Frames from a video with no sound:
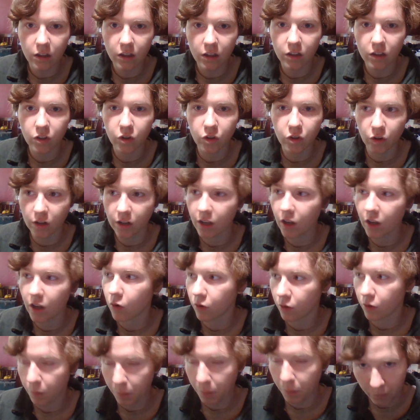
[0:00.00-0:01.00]
You're going to get
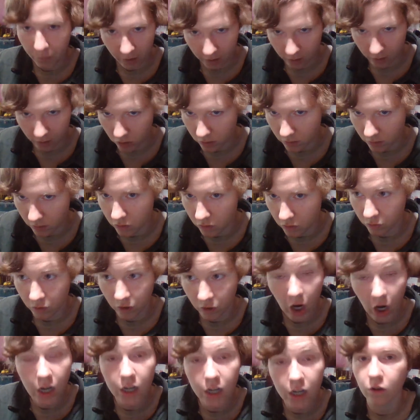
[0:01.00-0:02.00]
order protections. You're
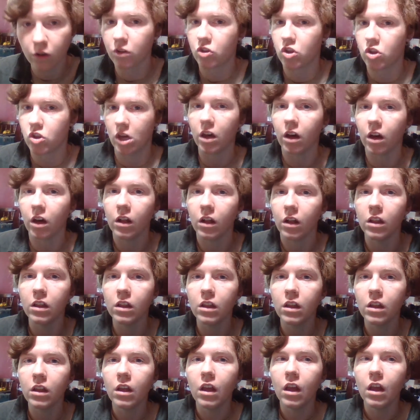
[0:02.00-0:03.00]
going to go to jail.
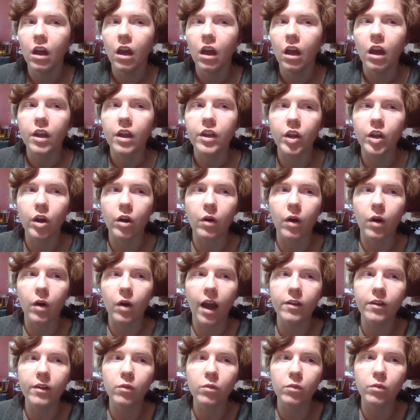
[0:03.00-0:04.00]
You know, I
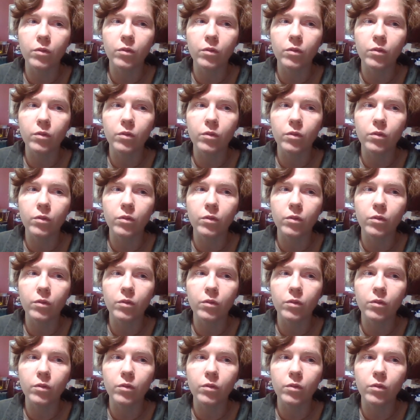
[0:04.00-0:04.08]
don't